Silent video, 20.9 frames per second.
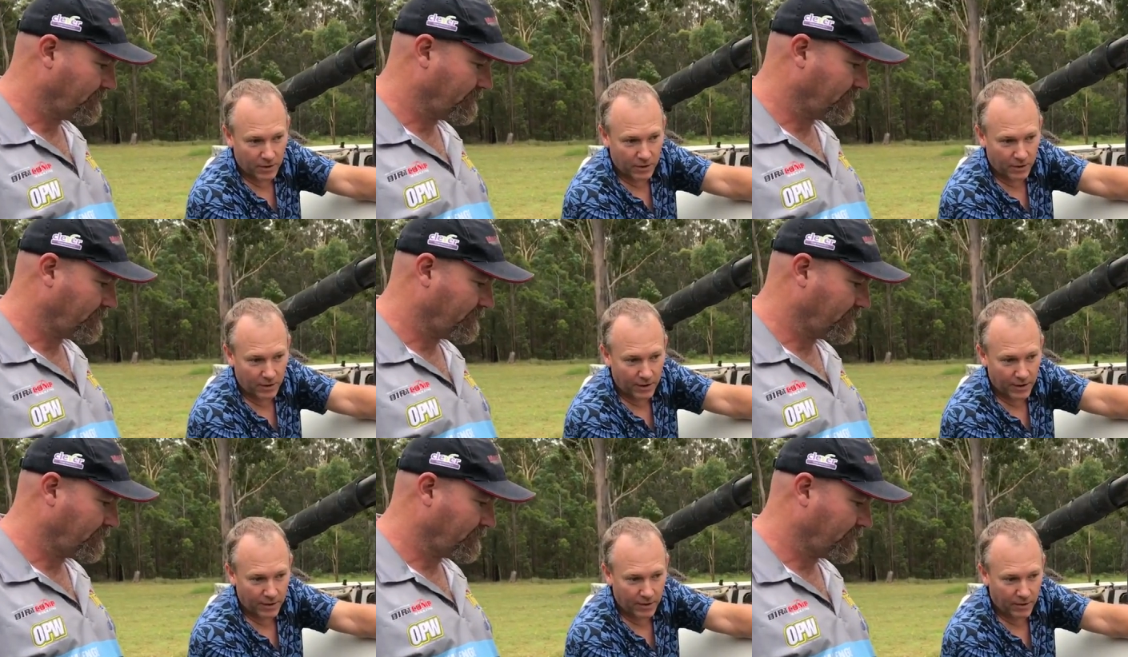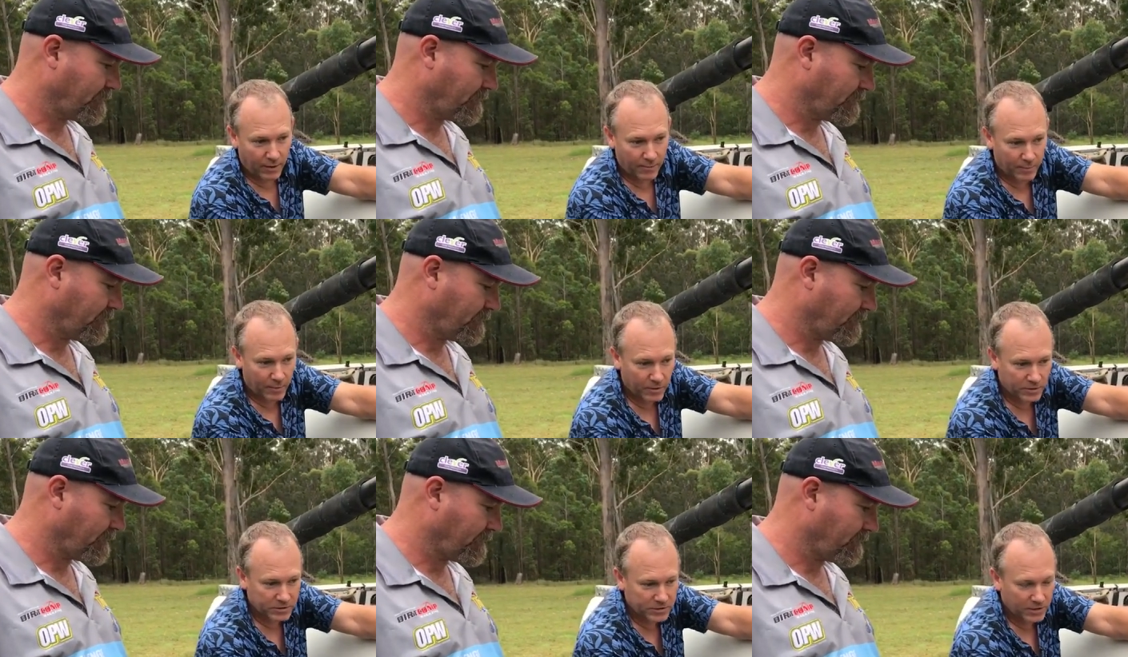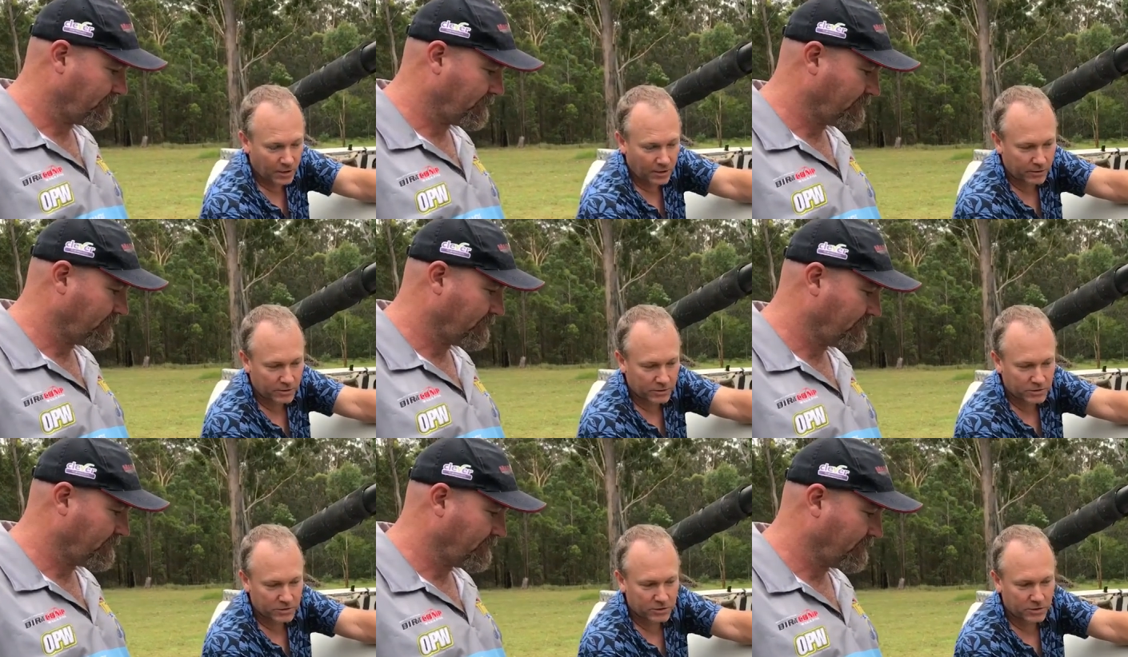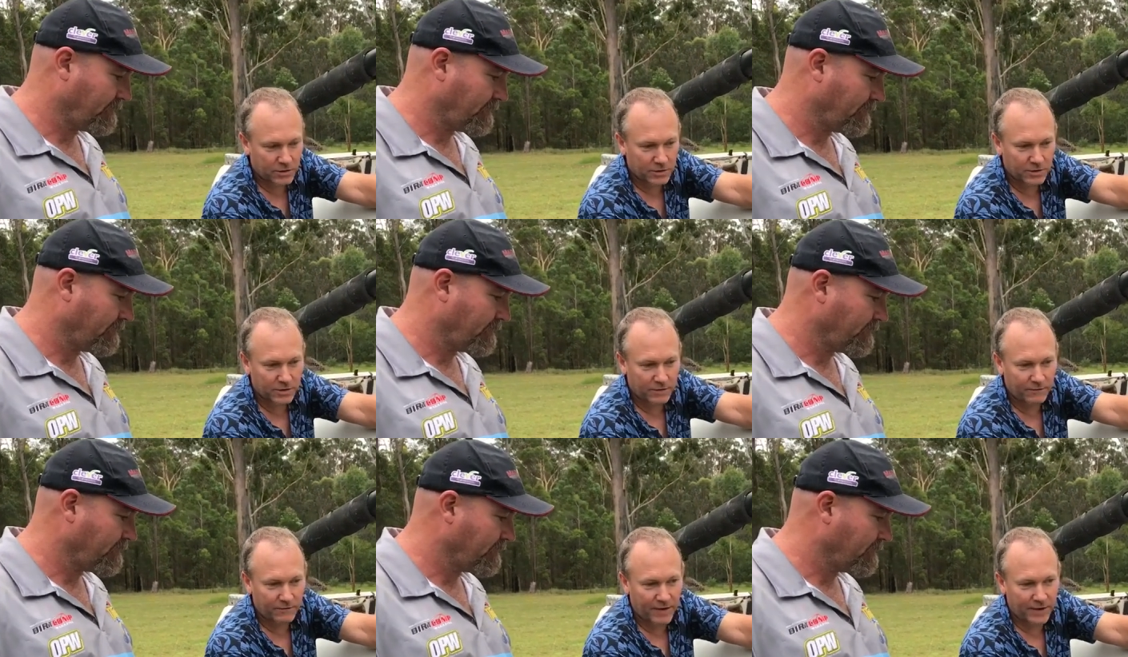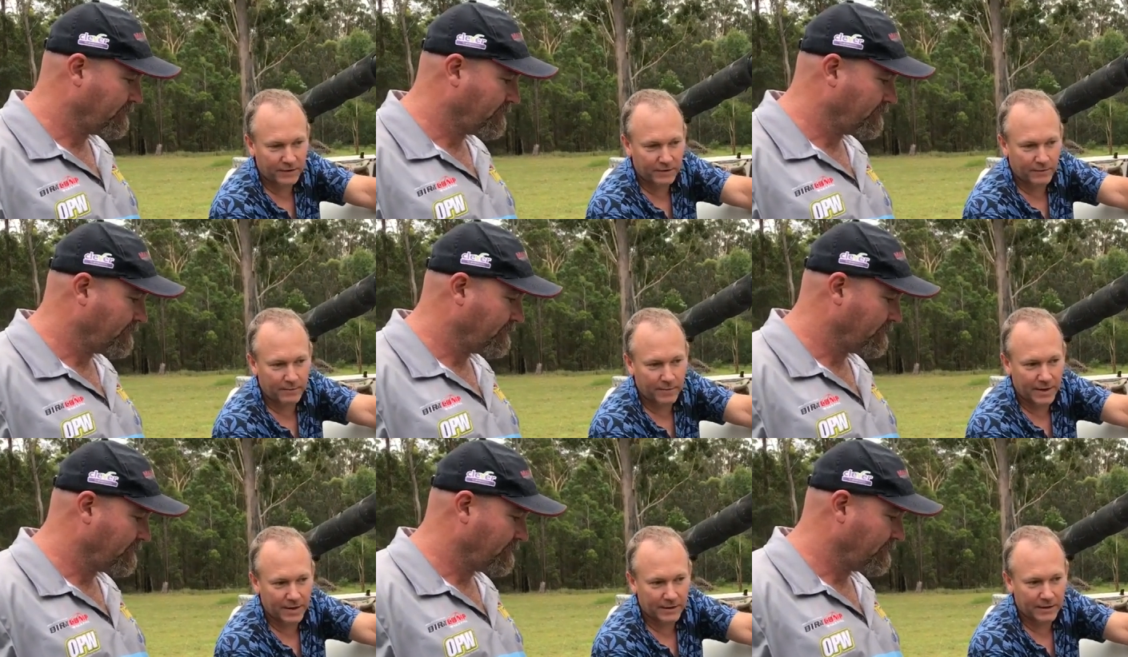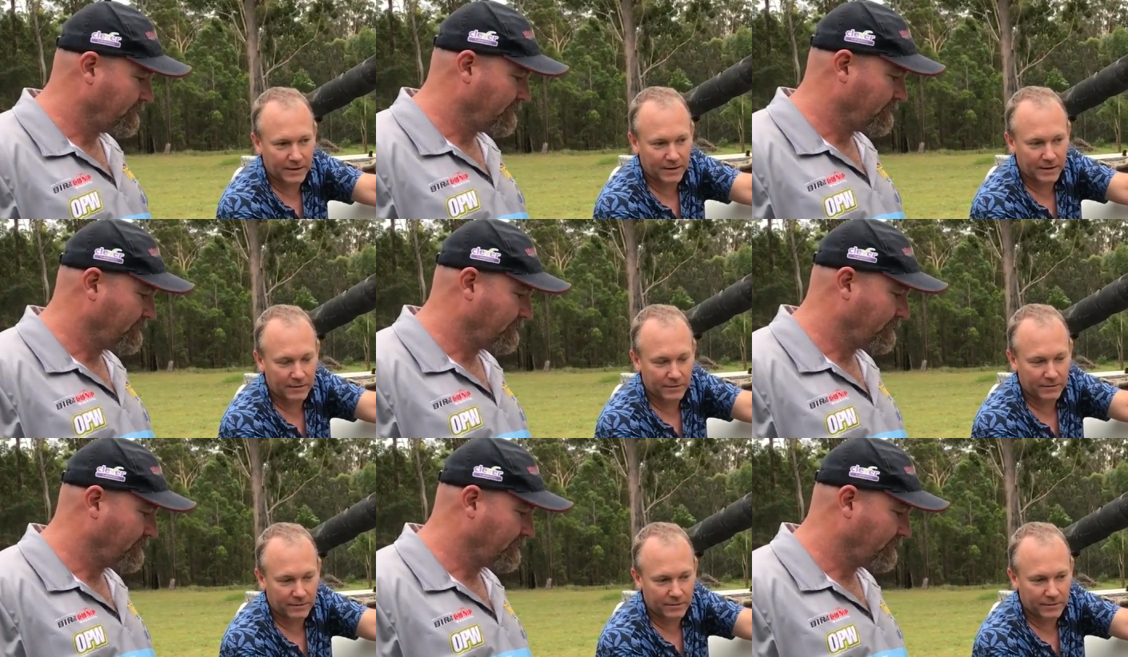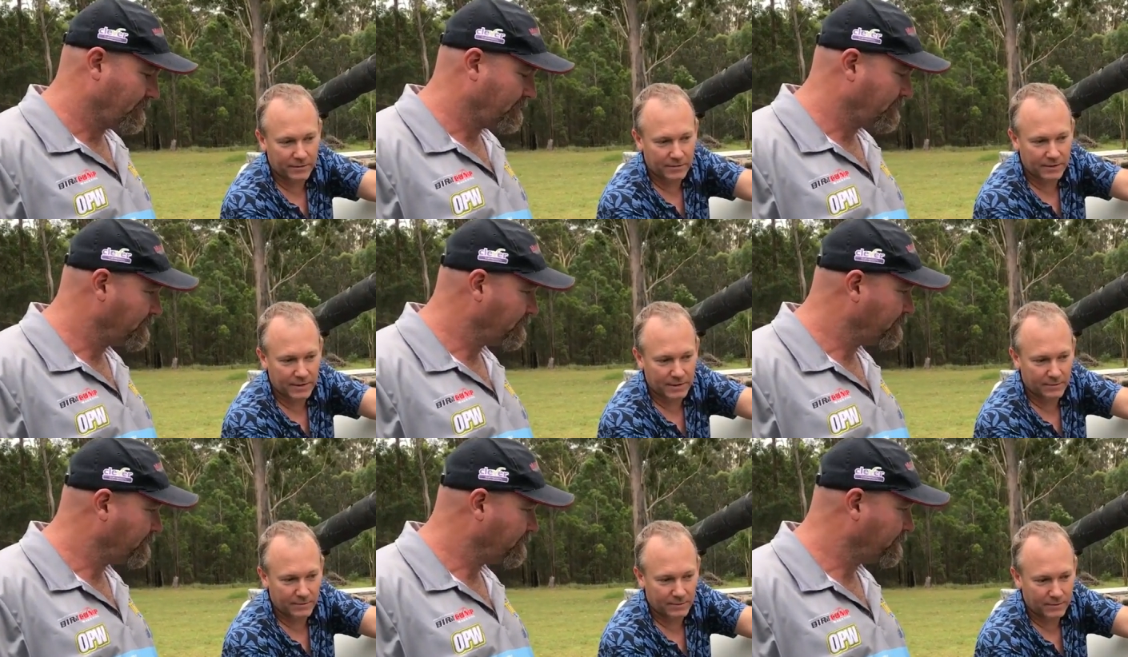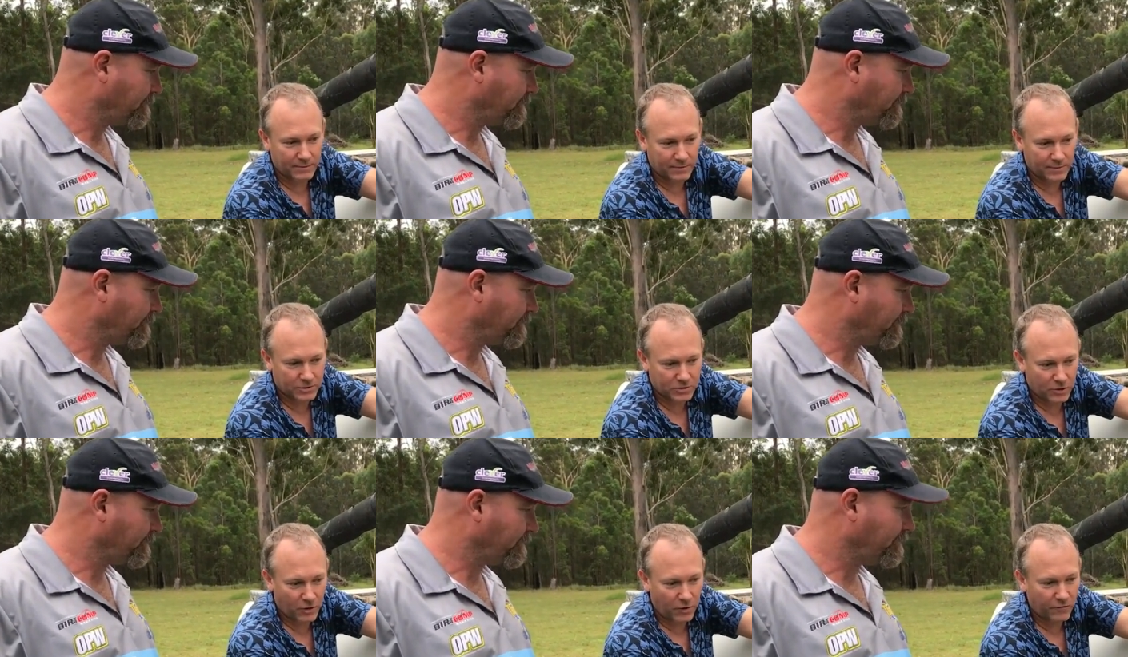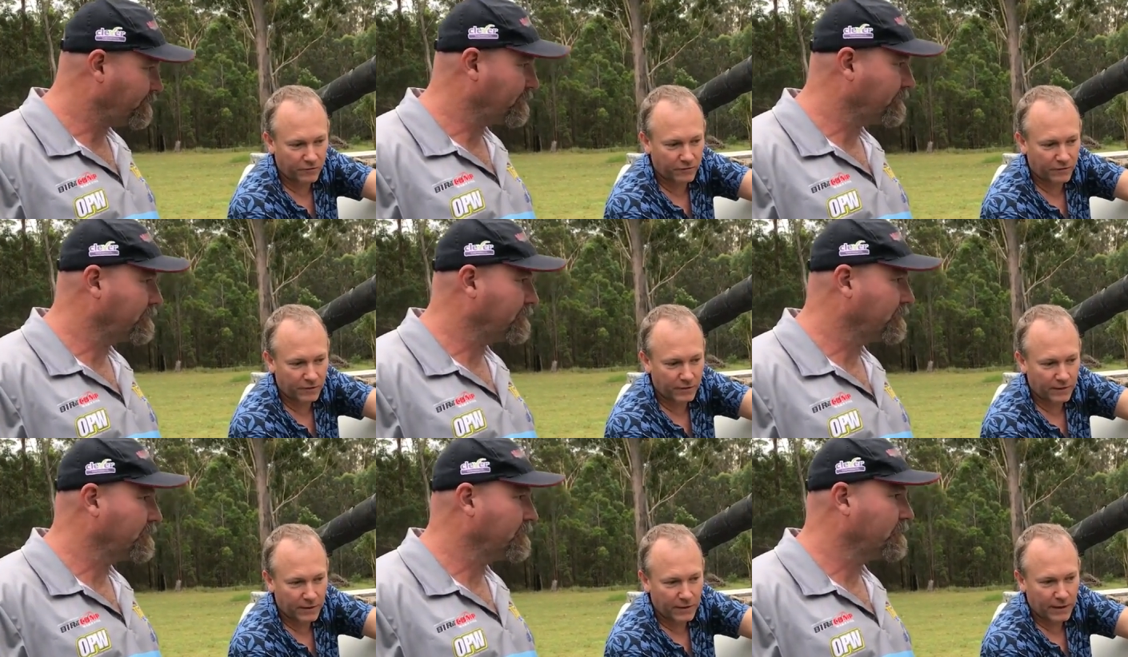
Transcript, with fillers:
Speaker 1: I like. I'm not so concerned the fact about they're, they're soft.